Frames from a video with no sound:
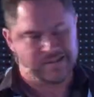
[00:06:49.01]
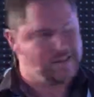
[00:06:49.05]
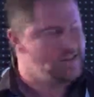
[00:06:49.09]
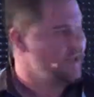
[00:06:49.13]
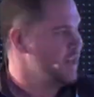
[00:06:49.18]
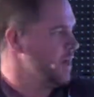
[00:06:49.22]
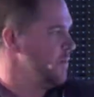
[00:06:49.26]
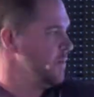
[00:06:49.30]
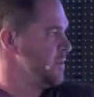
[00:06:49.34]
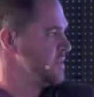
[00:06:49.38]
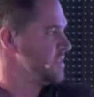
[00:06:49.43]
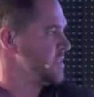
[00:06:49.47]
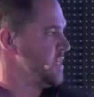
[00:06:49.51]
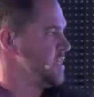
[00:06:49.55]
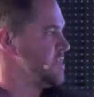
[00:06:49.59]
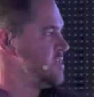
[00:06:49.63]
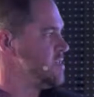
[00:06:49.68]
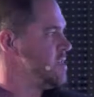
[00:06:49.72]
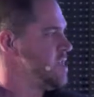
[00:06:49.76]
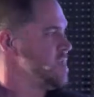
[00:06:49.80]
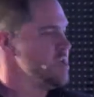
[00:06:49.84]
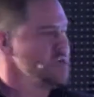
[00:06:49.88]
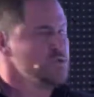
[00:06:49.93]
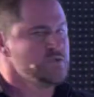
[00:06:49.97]
And I always say
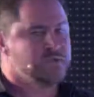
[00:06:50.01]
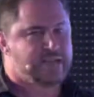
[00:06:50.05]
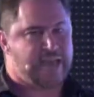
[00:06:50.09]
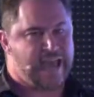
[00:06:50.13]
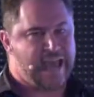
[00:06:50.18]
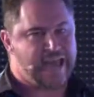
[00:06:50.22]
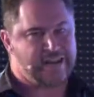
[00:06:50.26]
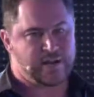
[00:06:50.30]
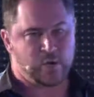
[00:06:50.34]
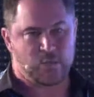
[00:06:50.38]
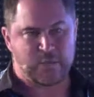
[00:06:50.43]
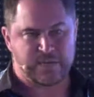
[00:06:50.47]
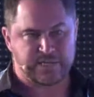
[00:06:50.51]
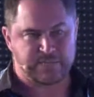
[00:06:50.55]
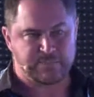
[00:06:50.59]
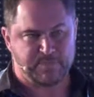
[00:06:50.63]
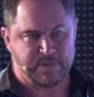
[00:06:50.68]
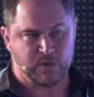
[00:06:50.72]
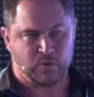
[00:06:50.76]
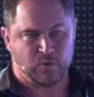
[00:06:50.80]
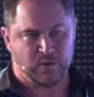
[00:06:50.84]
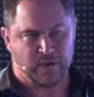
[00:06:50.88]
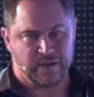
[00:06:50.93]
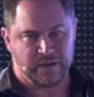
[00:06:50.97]
you can't arrest
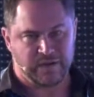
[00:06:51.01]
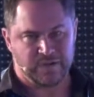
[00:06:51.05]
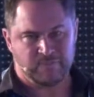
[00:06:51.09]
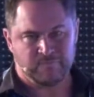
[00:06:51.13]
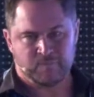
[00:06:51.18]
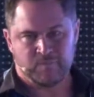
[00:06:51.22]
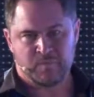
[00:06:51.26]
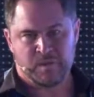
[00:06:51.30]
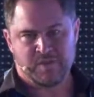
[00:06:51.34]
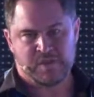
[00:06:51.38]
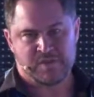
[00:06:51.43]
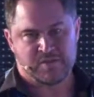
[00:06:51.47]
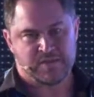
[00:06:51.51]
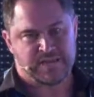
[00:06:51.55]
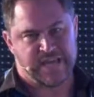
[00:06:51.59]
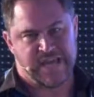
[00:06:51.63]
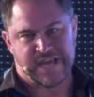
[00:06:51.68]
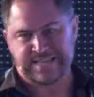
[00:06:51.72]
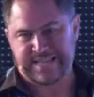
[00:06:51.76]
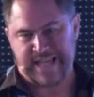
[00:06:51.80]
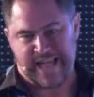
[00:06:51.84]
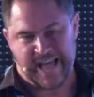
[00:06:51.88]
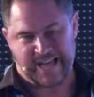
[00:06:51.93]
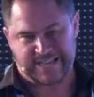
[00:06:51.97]
Bitcoin, you
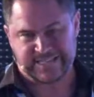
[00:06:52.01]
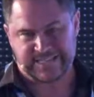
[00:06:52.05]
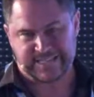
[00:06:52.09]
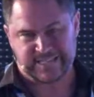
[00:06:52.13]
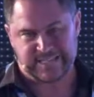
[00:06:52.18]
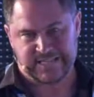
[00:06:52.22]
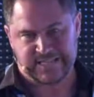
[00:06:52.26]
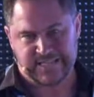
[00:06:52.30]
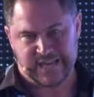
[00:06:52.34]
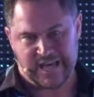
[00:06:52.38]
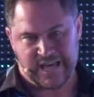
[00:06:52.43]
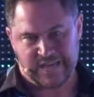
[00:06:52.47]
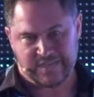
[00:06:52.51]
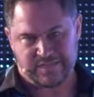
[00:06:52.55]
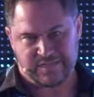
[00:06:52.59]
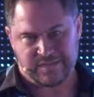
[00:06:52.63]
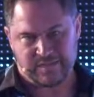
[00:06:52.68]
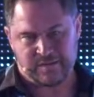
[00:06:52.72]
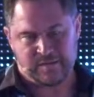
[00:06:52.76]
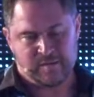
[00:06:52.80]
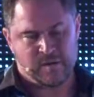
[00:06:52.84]
can't tax it to death,